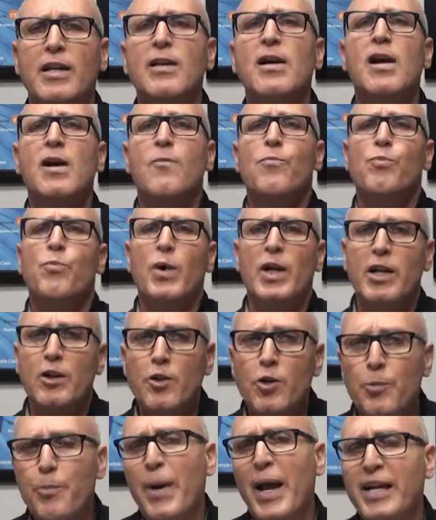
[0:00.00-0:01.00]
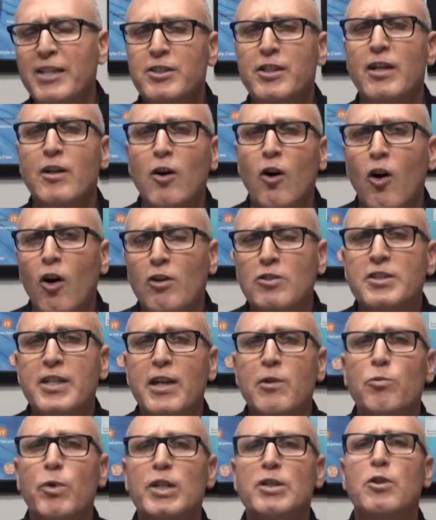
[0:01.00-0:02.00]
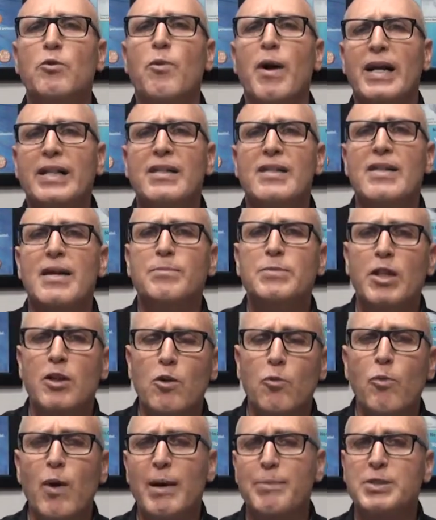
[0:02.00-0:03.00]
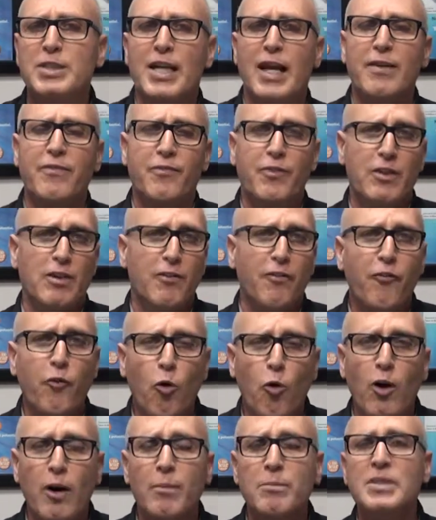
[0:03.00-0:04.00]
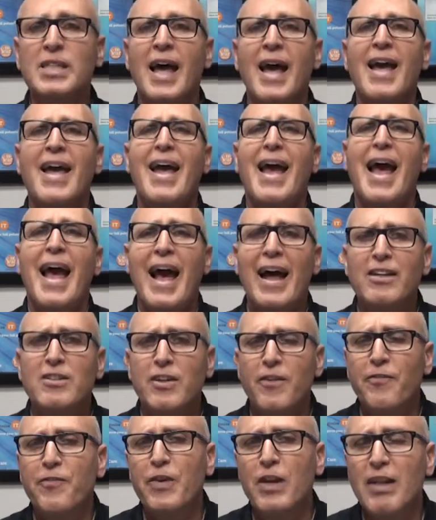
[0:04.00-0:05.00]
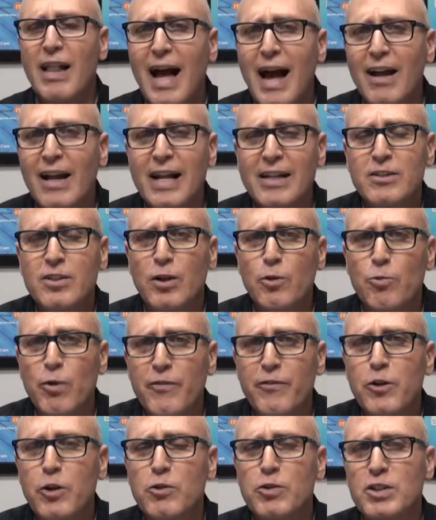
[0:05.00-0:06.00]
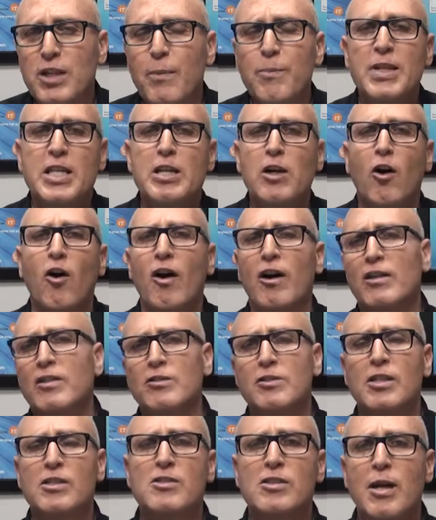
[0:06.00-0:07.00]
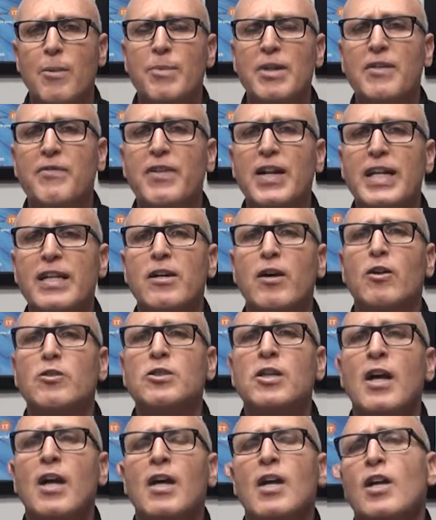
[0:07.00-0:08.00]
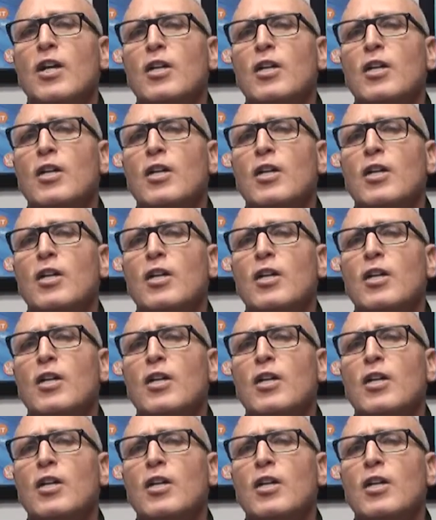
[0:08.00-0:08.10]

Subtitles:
and when a new patient calls in, we're directing them to the website for the forms and to fill out and to review some of the articles and some of the videos.